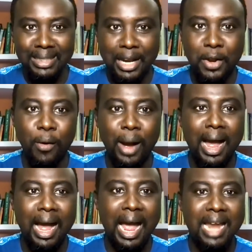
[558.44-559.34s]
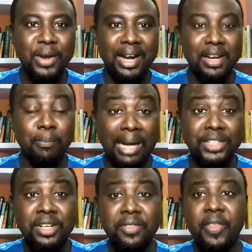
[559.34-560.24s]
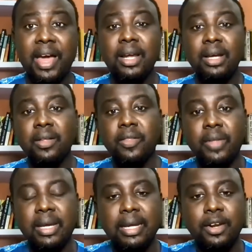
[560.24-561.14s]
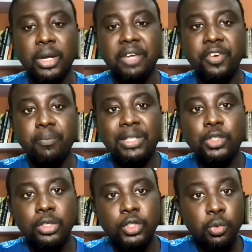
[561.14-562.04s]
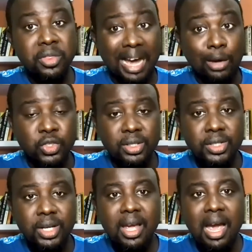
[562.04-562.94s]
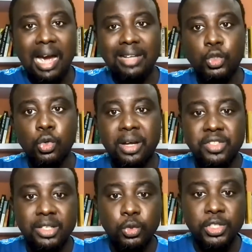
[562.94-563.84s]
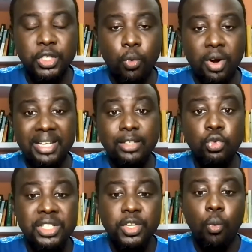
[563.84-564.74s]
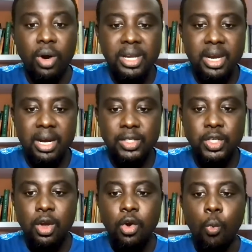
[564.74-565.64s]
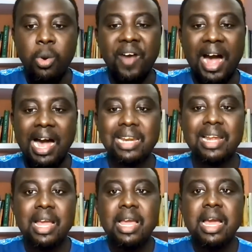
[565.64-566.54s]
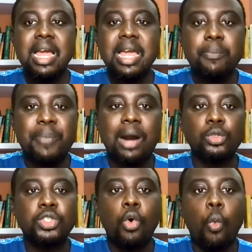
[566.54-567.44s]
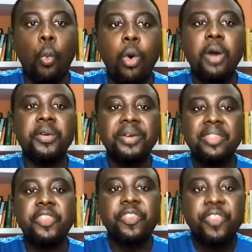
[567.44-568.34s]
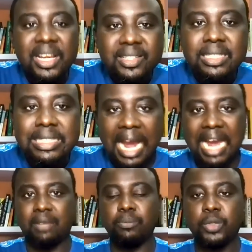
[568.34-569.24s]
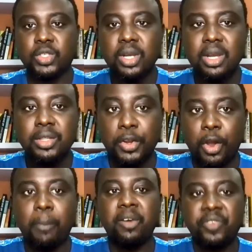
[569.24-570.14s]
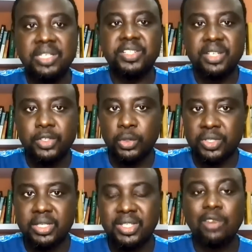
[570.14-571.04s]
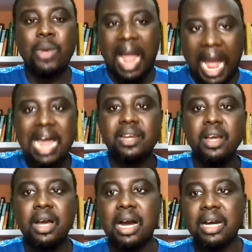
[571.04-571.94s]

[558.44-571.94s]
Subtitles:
And you can imagine that, even between 2000 and 2021, in 21 years, we've had about 130 times the number of internet users that we had